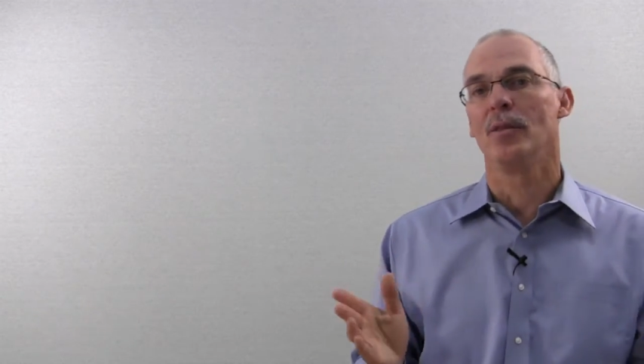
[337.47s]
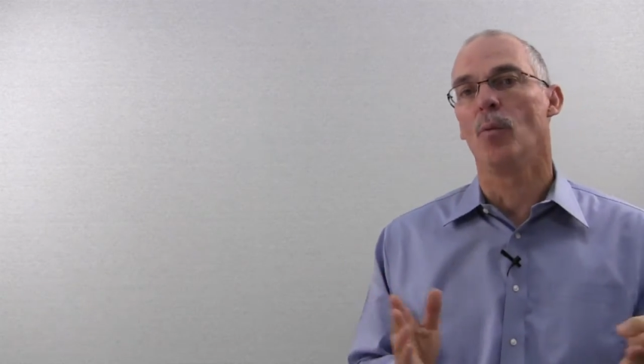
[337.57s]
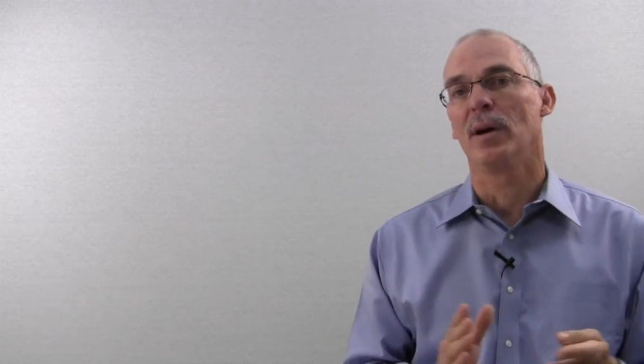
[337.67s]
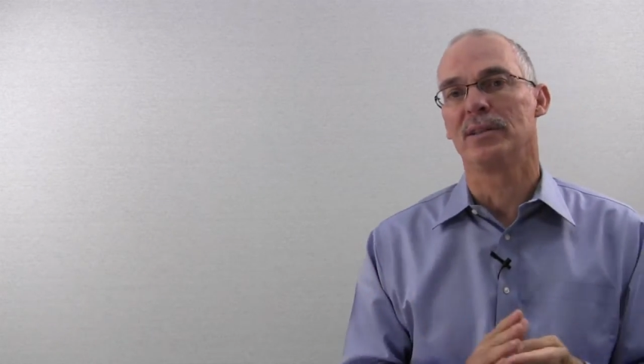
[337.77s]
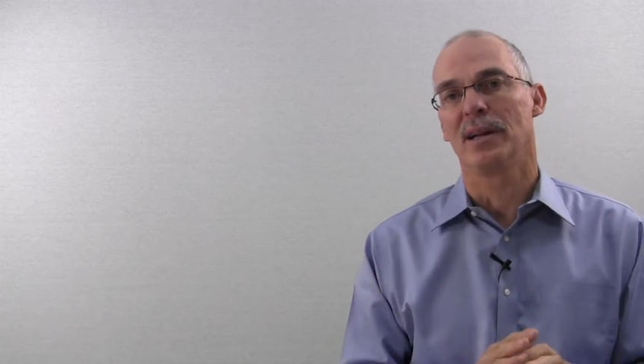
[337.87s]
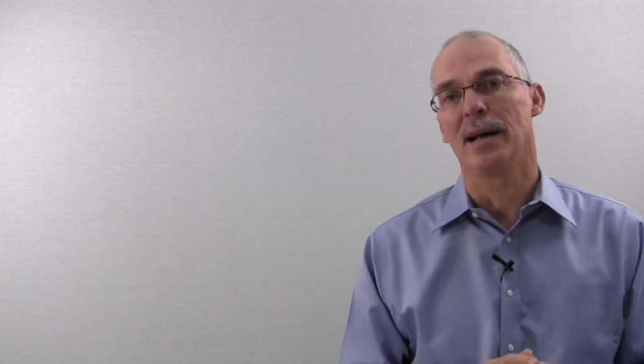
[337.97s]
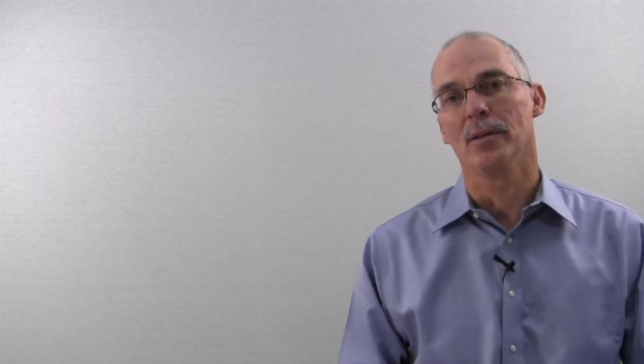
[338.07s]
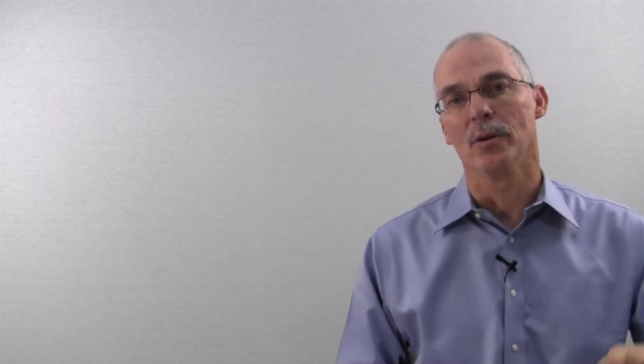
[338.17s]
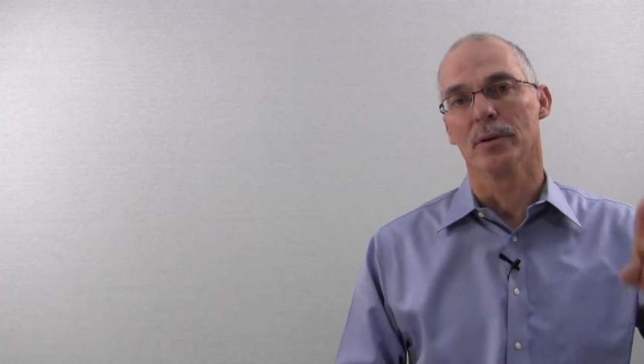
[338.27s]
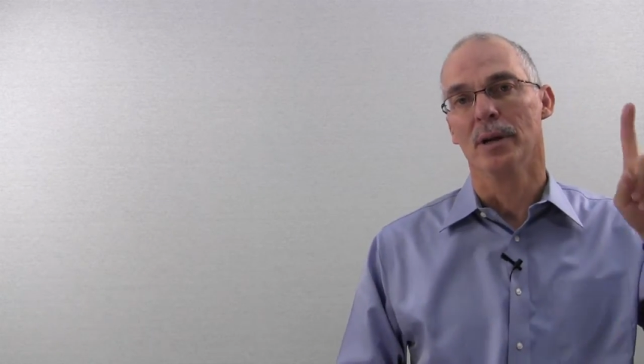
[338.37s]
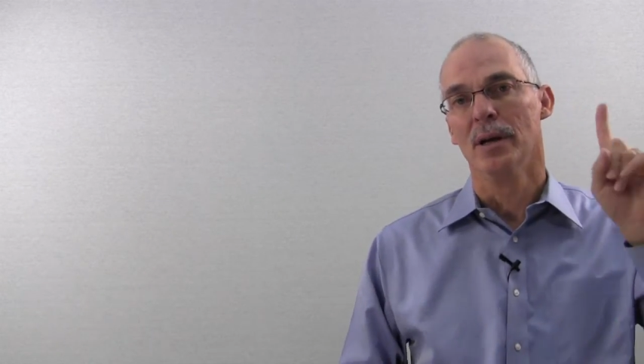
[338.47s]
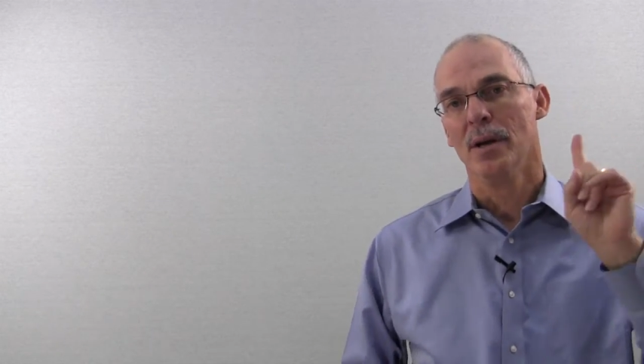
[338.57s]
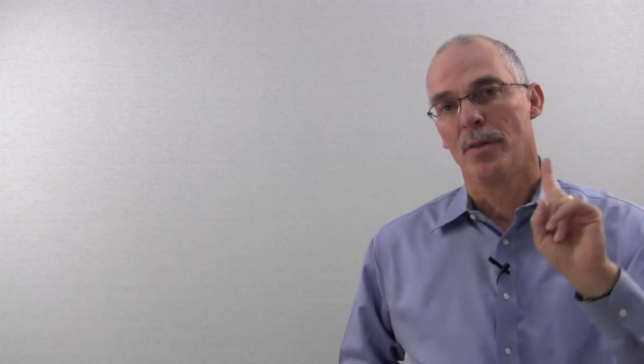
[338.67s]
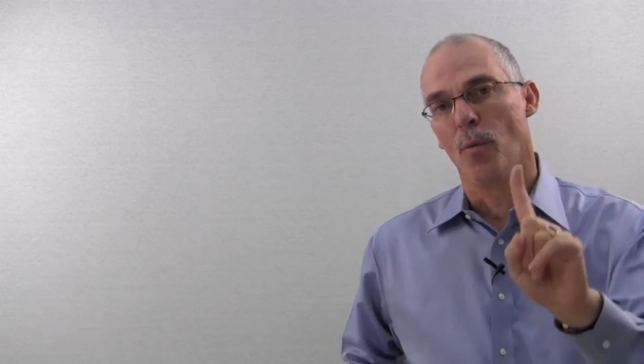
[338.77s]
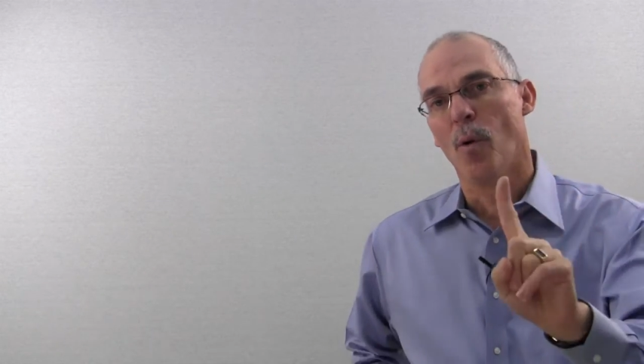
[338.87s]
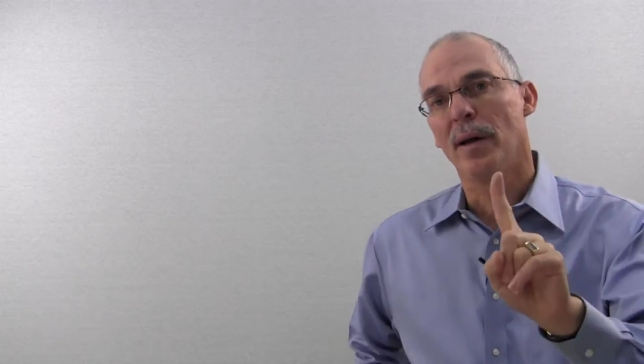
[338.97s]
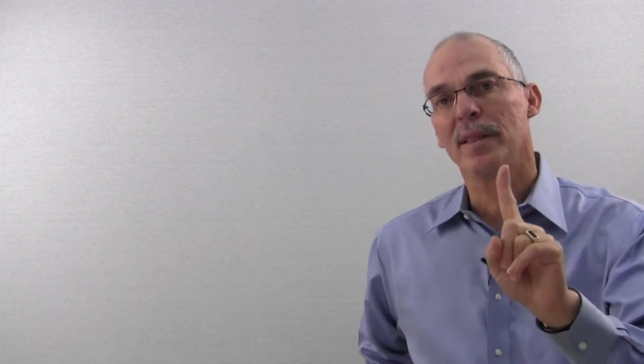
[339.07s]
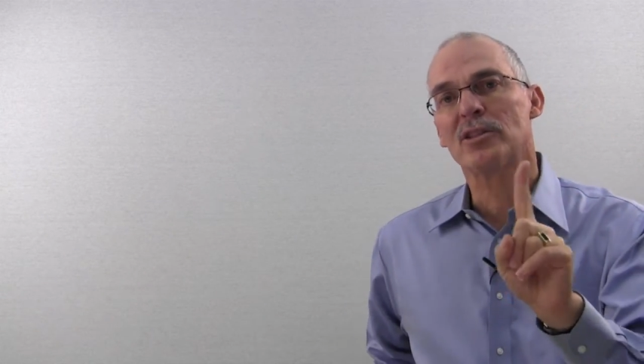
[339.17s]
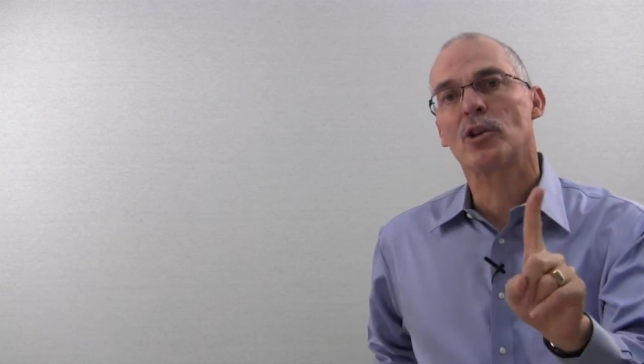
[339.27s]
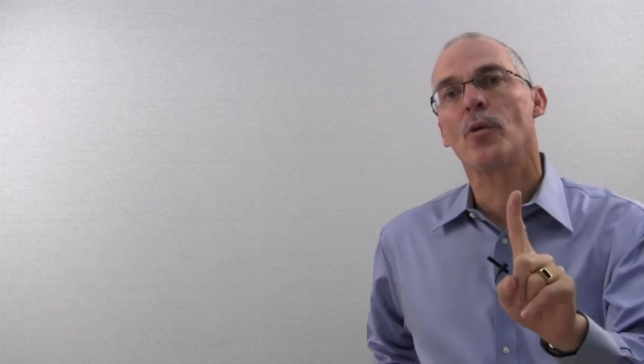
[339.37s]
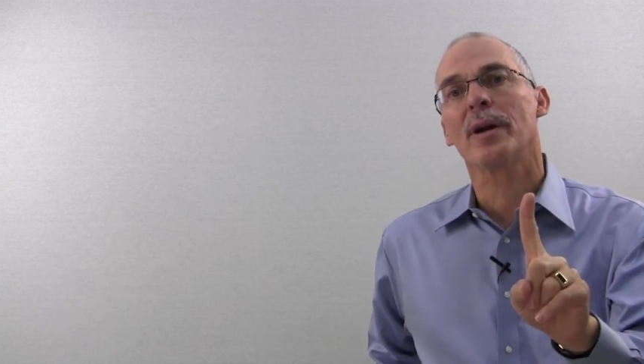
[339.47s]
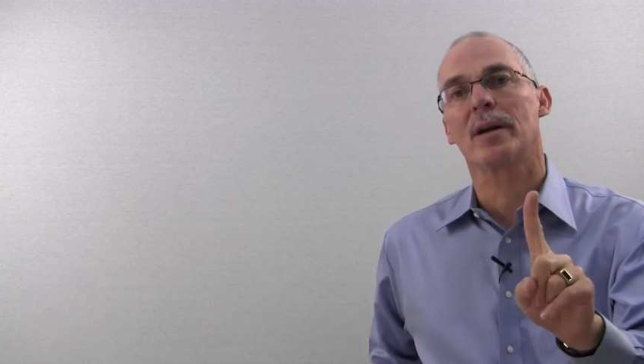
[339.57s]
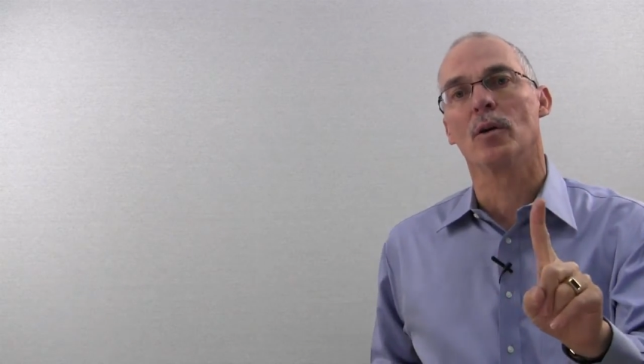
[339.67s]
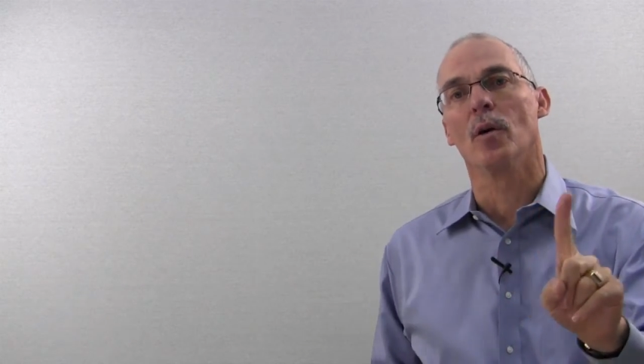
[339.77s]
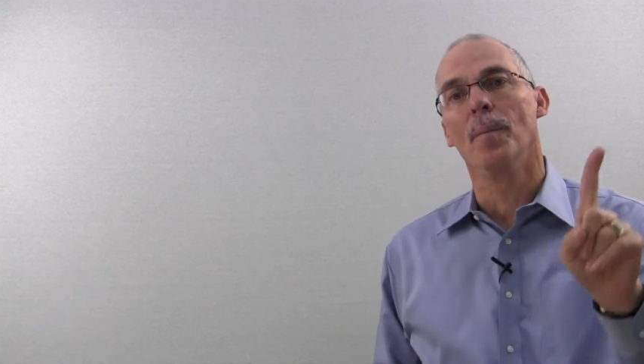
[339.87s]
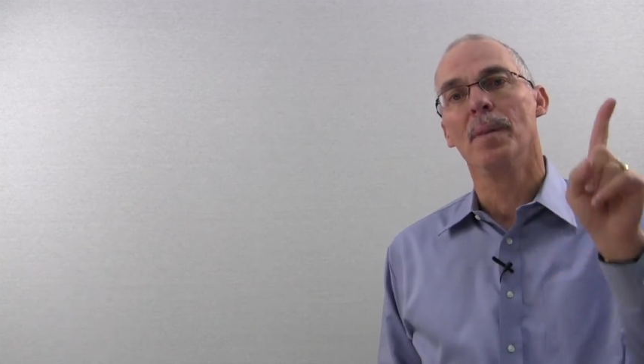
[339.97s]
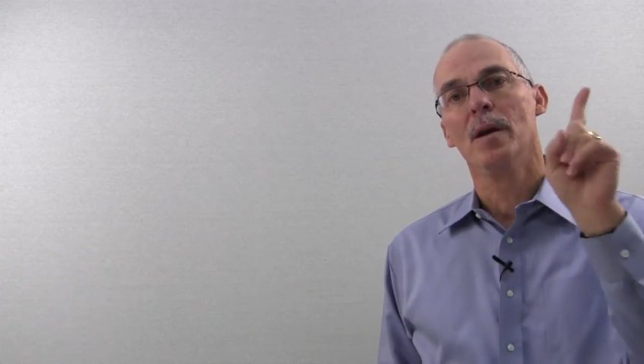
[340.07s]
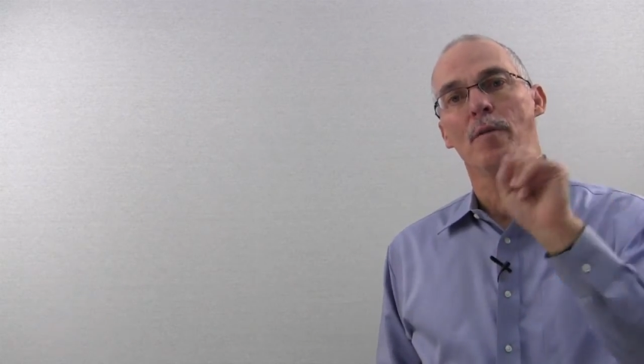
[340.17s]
the what did I learn. The one that's critical